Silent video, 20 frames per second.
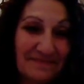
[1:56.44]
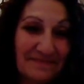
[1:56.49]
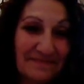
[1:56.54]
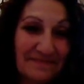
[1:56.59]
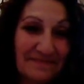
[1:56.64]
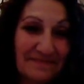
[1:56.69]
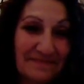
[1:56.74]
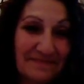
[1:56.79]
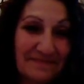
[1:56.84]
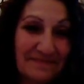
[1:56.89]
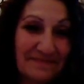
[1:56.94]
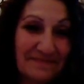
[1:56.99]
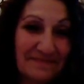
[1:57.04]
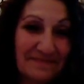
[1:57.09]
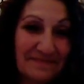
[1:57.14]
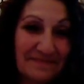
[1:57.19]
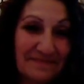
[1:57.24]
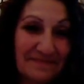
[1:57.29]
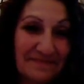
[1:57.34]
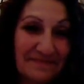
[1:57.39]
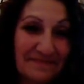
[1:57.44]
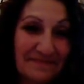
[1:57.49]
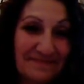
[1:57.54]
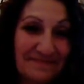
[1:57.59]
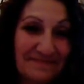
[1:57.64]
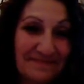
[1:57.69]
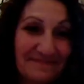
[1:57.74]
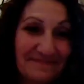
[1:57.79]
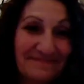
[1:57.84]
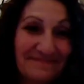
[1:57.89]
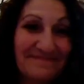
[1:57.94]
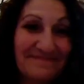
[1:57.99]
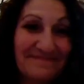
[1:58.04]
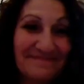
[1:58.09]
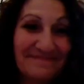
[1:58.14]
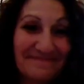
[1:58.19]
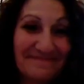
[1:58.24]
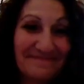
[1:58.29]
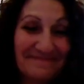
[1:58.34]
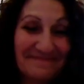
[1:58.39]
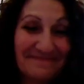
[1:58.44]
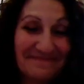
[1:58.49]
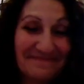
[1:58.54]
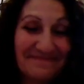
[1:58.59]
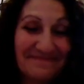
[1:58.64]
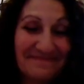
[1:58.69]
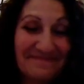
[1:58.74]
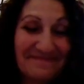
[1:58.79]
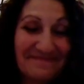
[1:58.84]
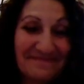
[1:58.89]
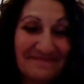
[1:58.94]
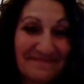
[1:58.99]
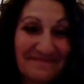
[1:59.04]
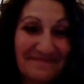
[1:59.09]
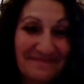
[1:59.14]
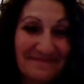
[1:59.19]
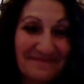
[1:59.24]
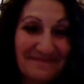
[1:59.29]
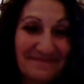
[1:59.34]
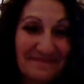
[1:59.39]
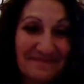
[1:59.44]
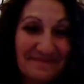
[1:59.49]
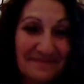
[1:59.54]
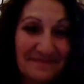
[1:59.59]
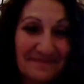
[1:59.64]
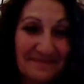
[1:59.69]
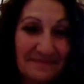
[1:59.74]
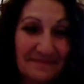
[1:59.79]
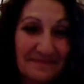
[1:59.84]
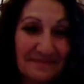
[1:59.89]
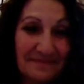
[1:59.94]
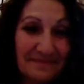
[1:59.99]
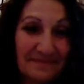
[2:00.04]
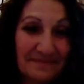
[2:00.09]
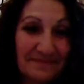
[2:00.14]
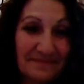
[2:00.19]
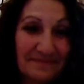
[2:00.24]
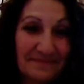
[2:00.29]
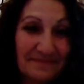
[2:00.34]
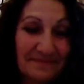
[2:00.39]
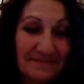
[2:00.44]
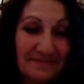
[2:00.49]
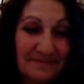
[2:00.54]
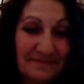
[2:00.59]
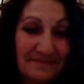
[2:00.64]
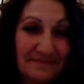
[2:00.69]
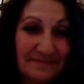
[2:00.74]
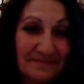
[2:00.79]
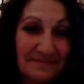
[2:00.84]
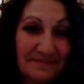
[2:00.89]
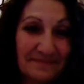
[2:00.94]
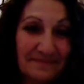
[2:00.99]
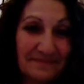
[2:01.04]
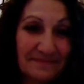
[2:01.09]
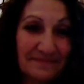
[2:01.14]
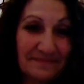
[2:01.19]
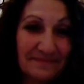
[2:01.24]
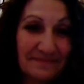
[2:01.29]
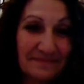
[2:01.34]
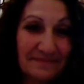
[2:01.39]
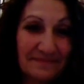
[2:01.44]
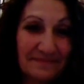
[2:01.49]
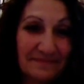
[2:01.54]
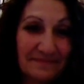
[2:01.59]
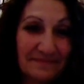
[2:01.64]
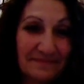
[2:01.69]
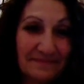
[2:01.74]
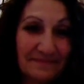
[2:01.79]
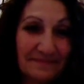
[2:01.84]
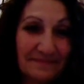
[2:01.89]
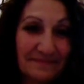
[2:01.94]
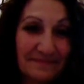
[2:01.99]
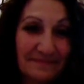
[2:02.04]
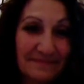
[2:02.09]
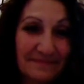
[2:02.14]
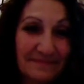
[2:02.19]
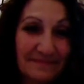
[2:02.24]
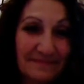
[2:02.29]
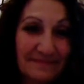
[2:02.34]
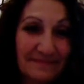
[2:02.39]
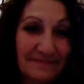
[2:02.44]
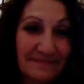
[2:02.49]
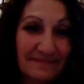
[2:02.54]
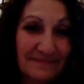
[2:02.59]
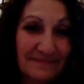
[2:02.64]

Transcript: This person isn't speaking.